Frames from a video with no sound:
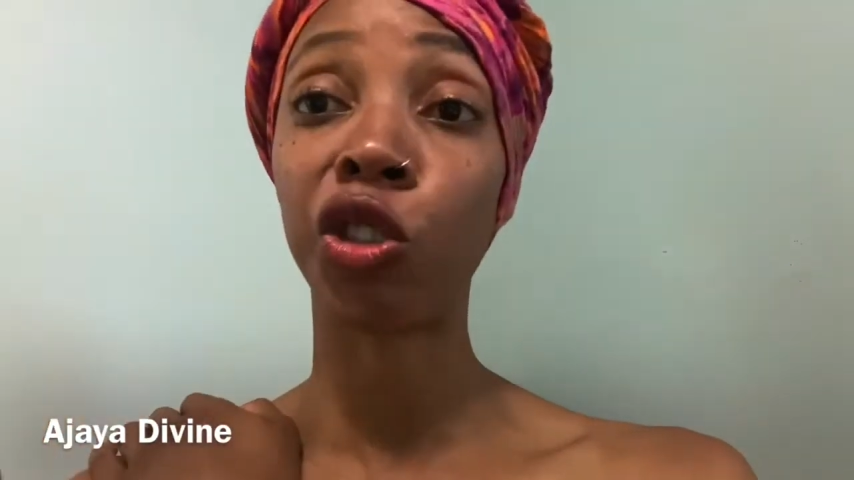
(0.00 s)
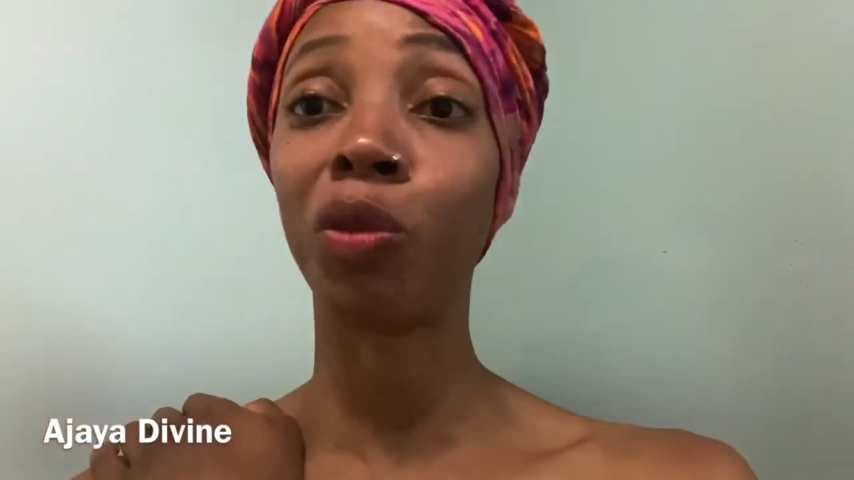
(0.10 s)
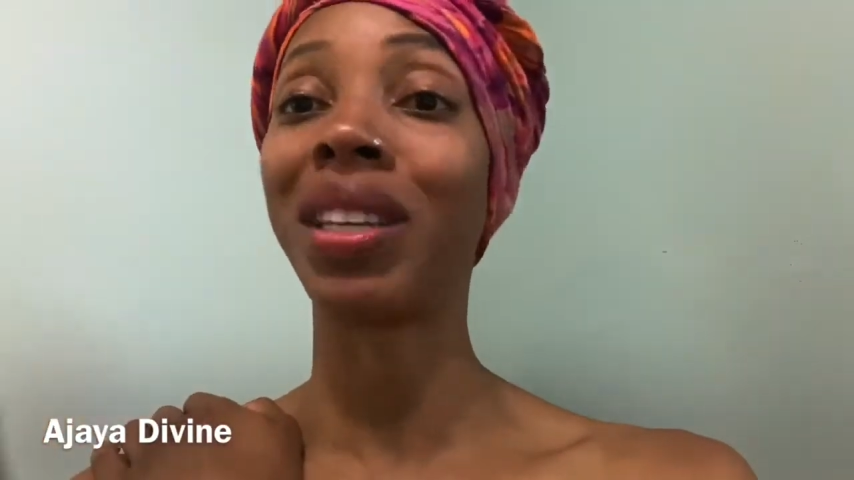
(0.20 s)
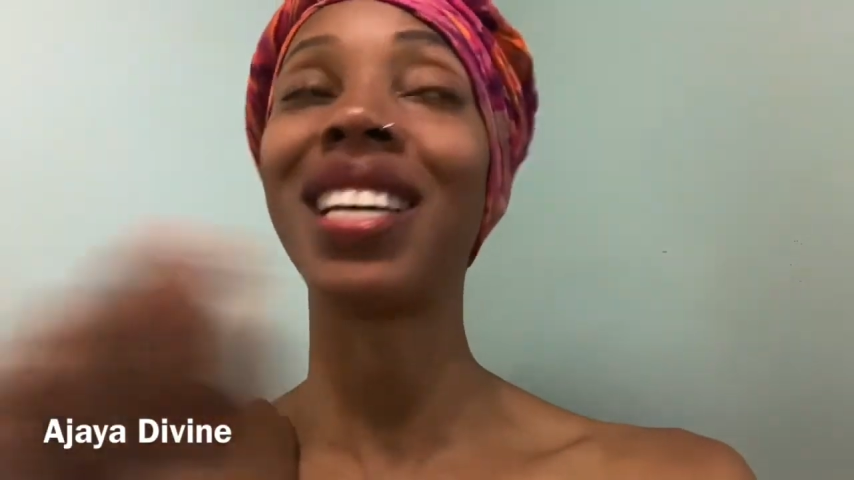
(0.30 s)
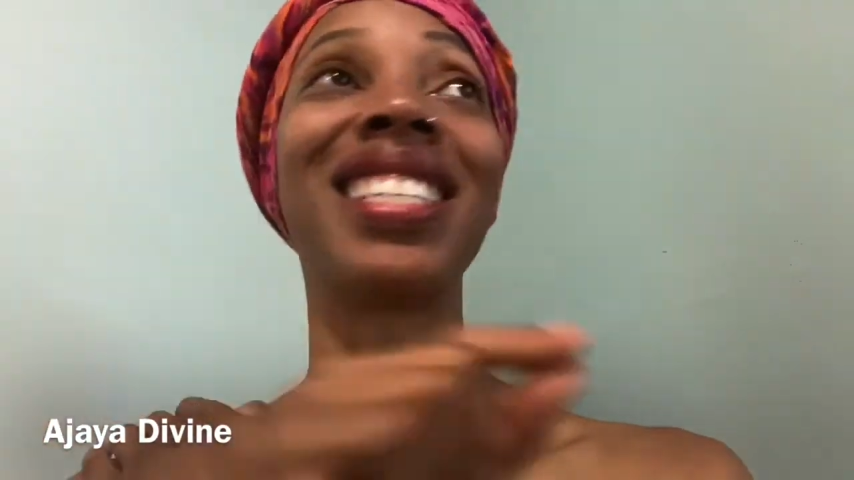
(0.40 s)

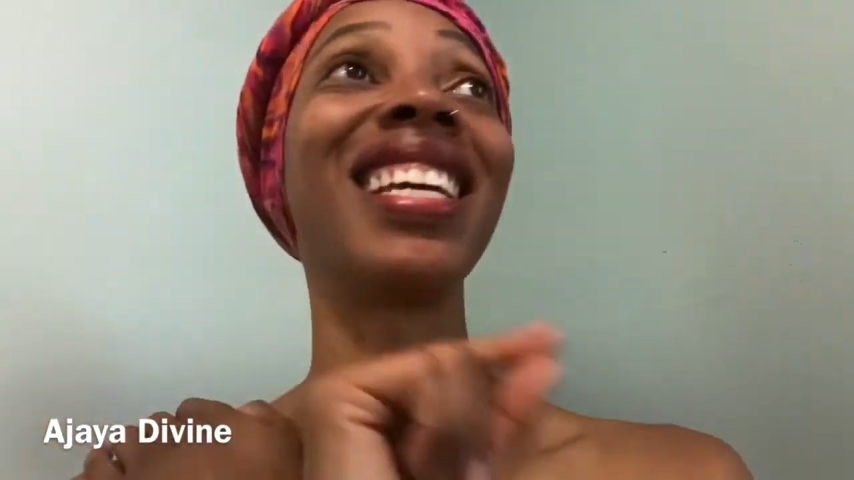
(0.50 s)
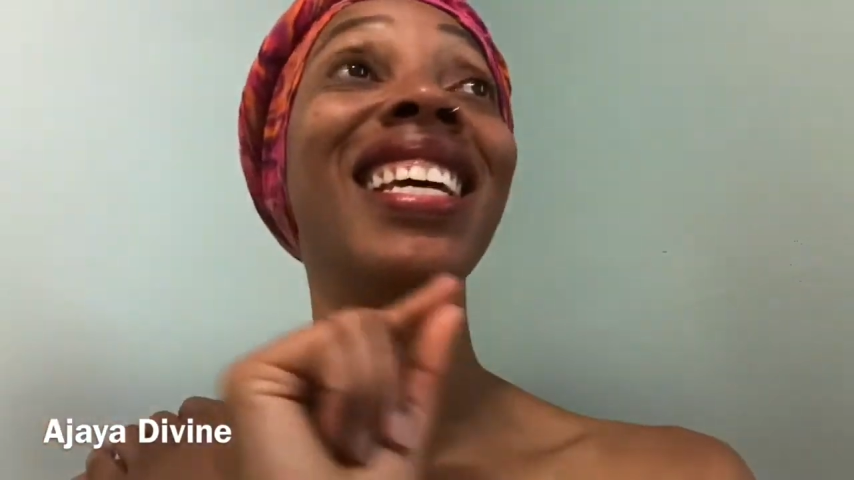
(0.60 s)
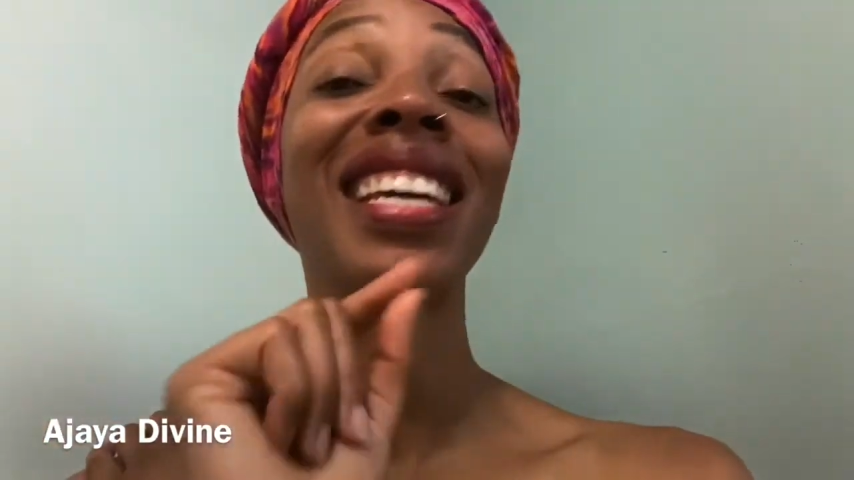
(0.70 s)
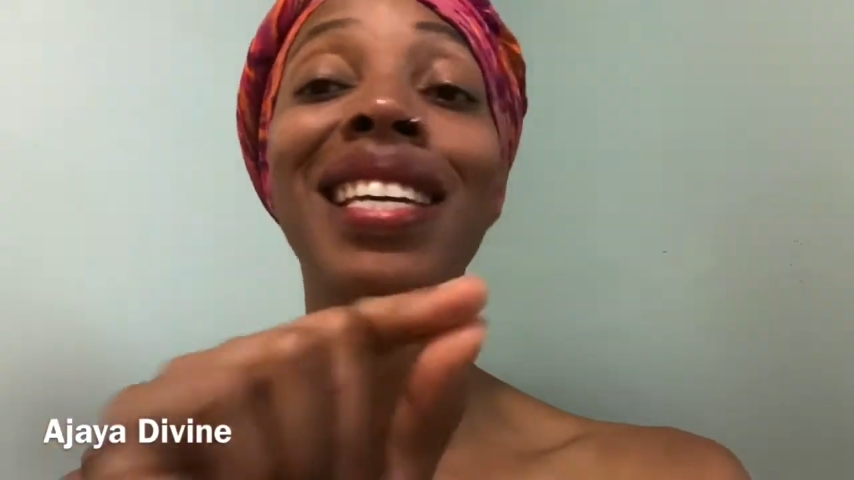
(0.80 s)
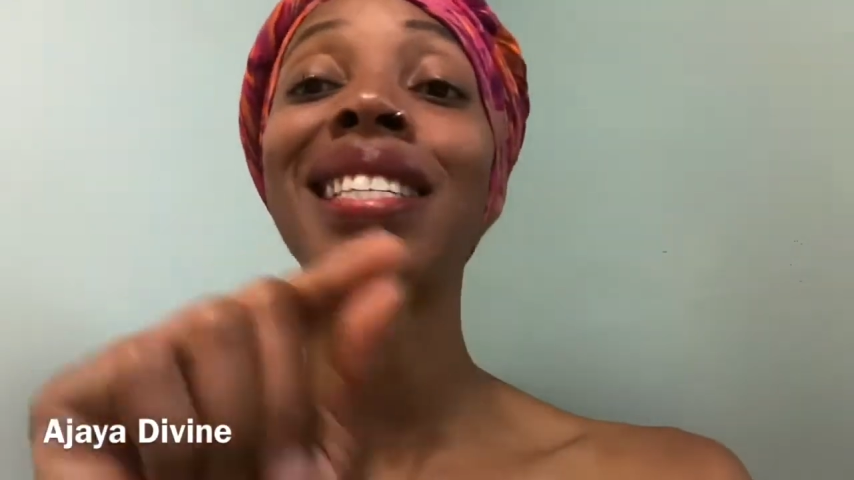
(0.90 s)
because it
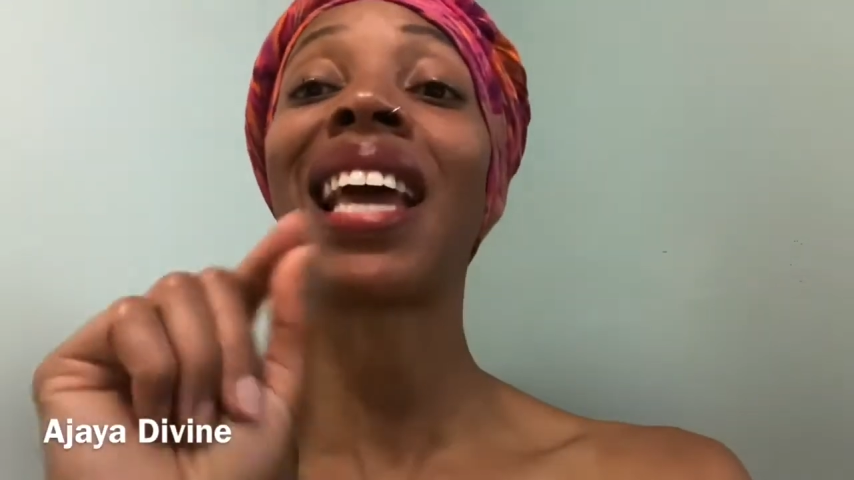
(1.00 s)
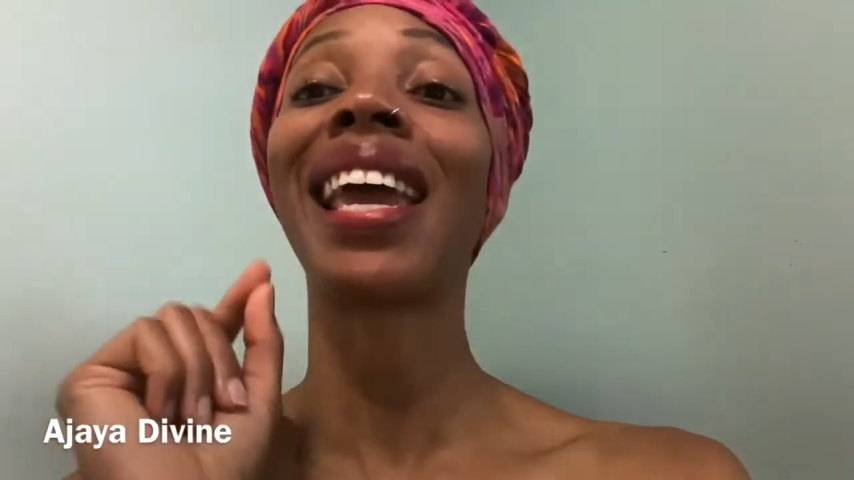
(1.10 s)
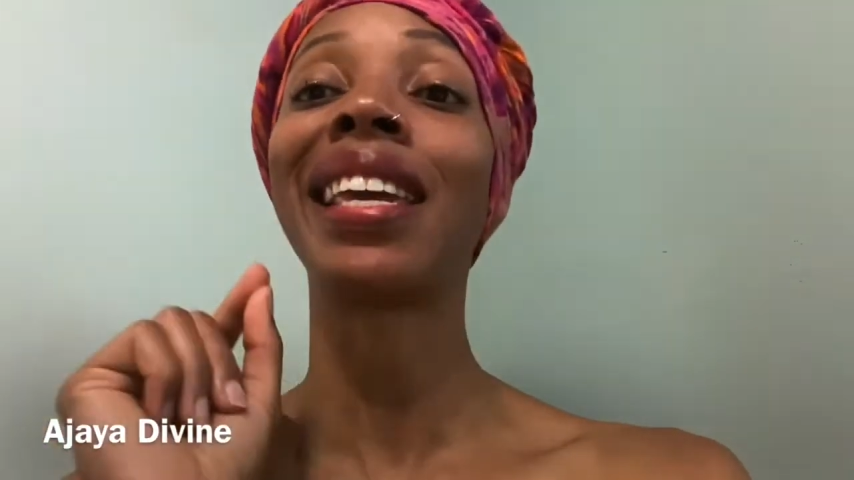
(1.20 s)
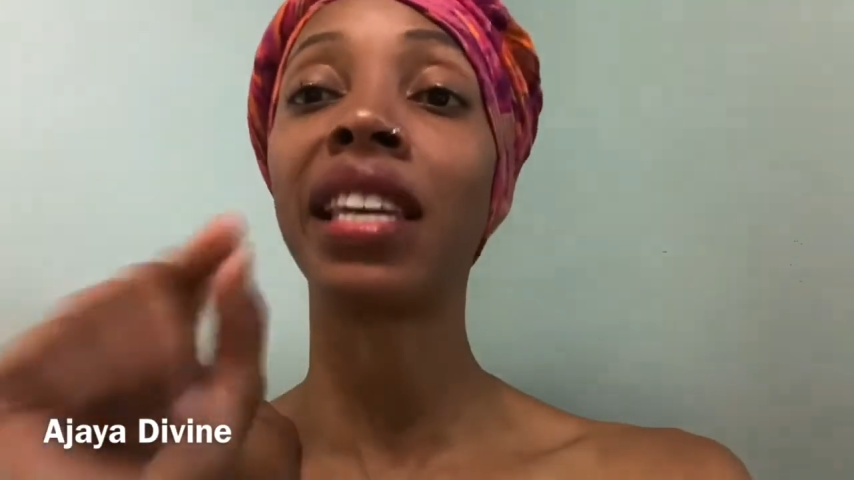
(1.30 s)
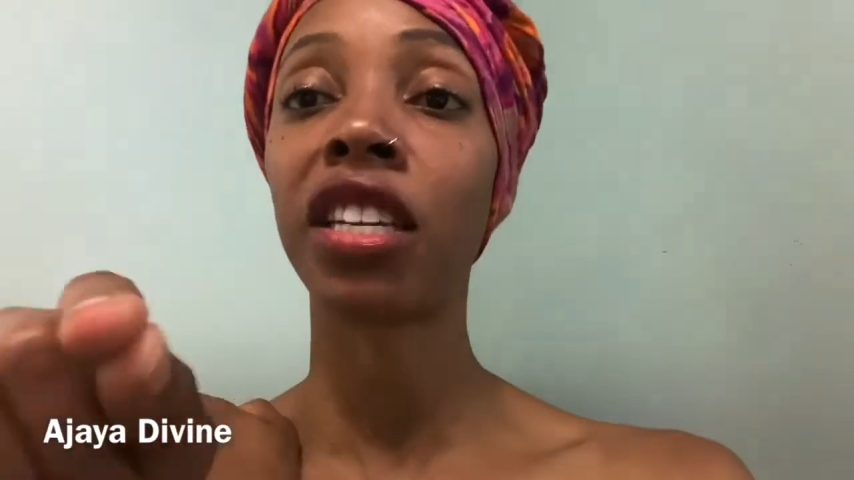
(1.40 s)
is
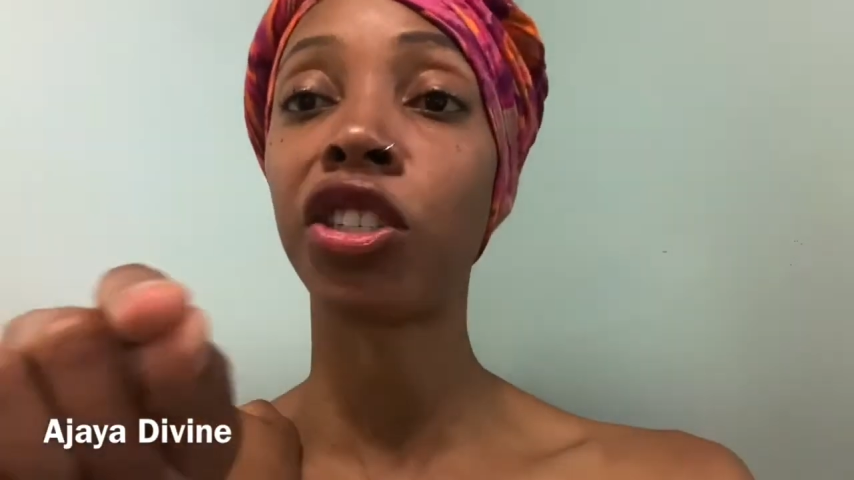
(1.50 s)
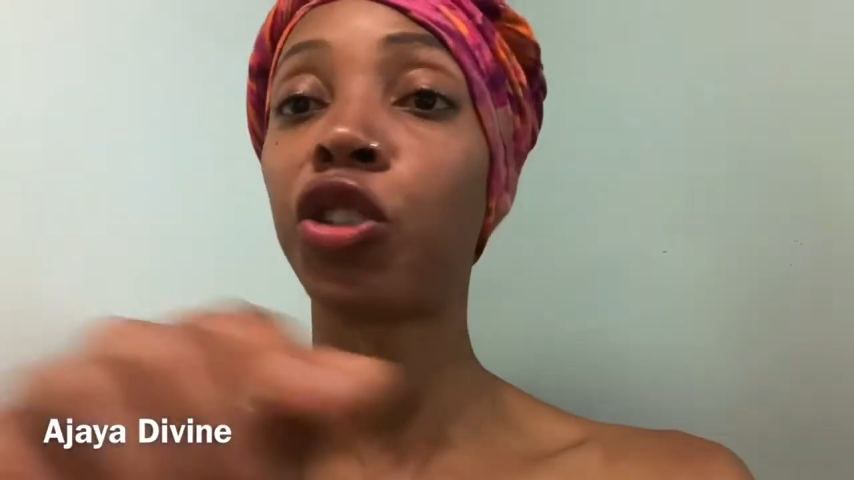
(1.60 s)
against